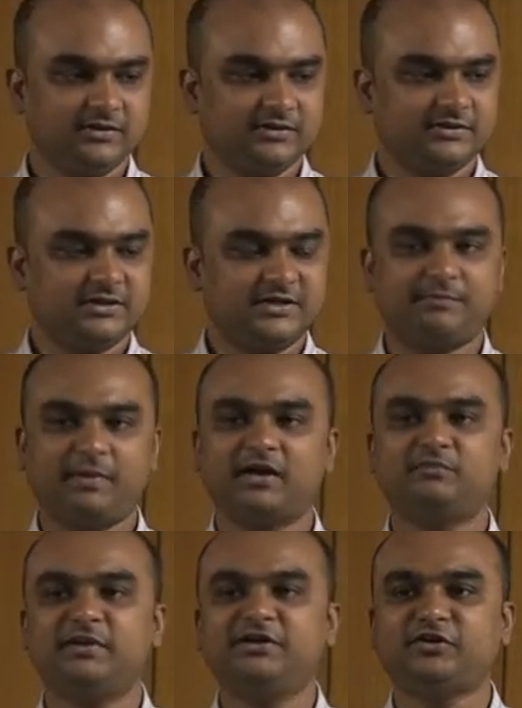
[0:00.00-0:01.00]
the
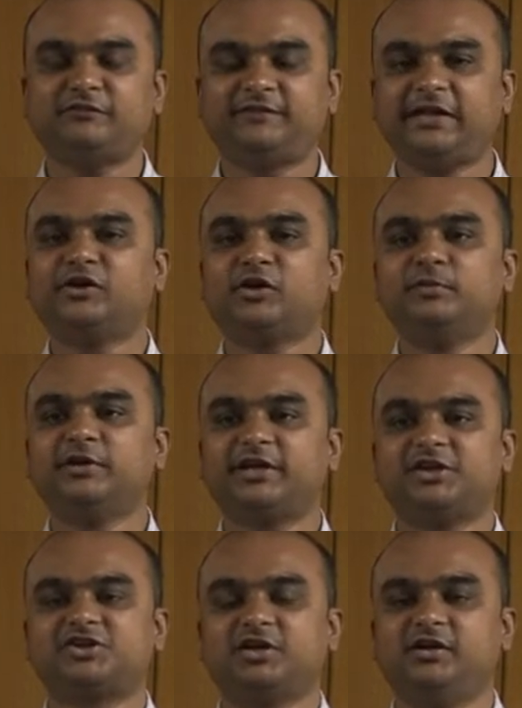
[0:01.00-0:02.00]
Department of
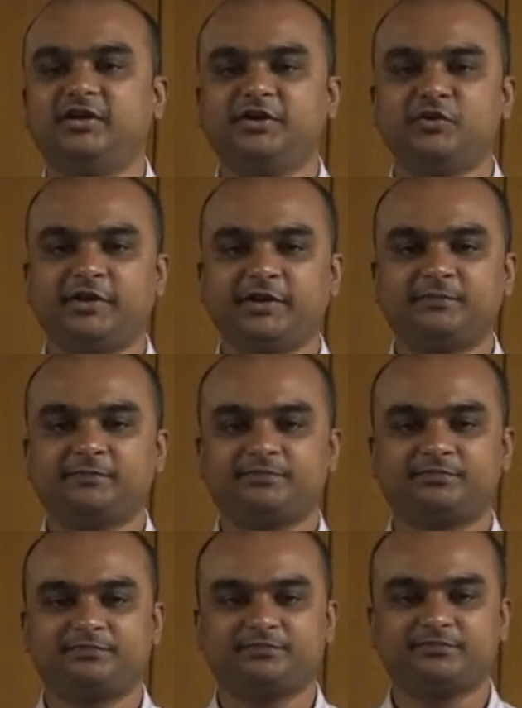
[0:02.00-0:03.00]
Telecommunication, DOT,
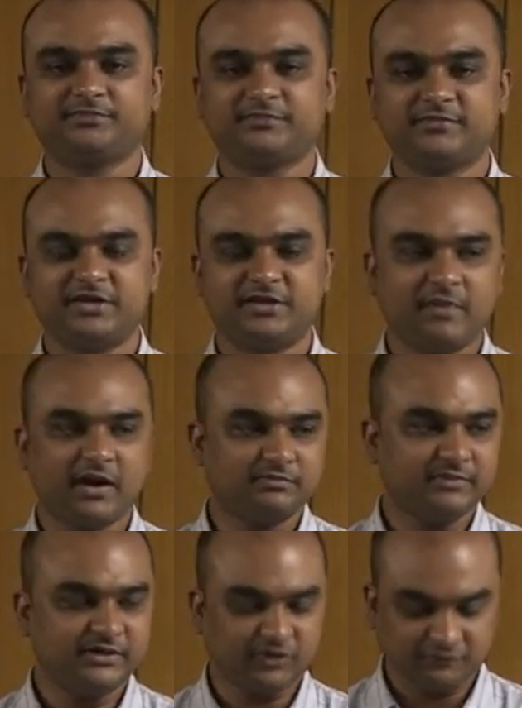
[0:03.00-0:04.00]
the
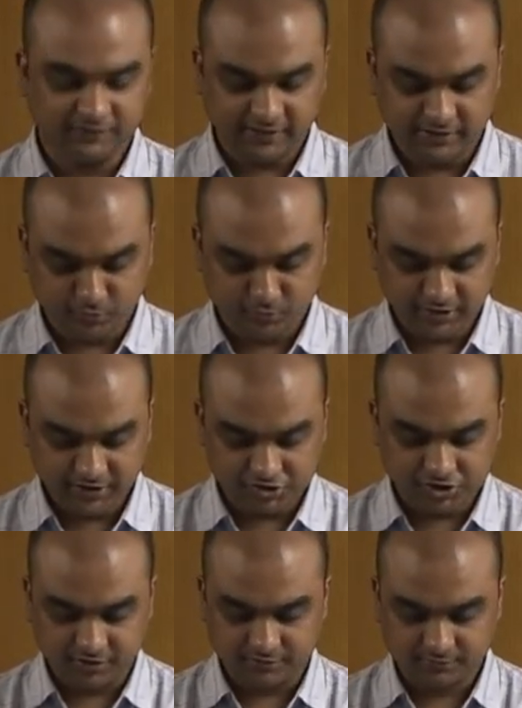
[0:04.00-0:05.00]
Department of Telecommunication